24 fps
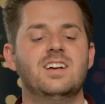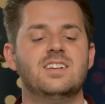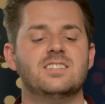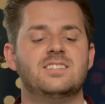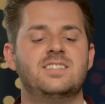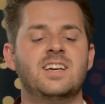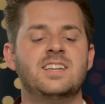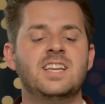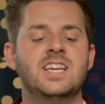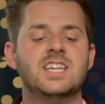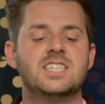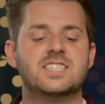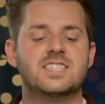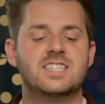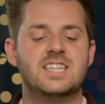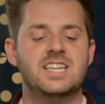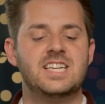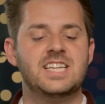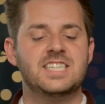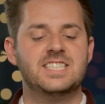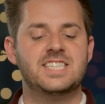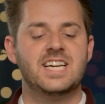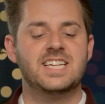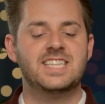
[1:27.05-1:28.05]
Then he
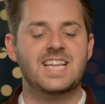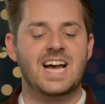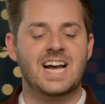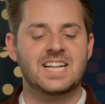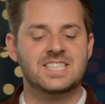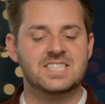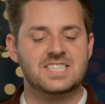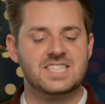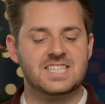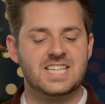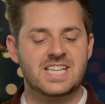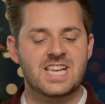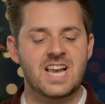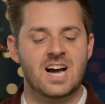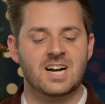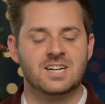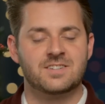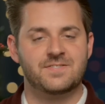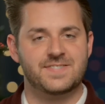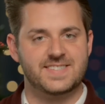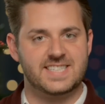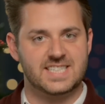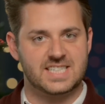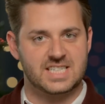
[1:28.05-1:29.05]
slithered and
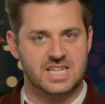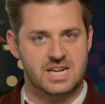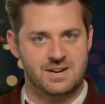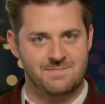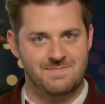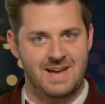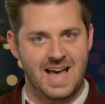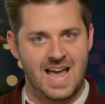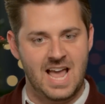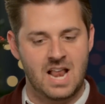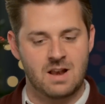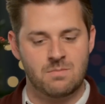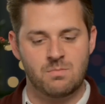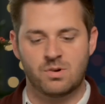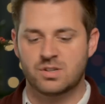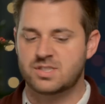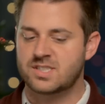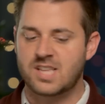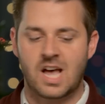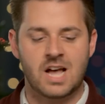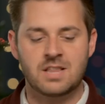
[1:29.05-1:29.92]
slunk with a smile most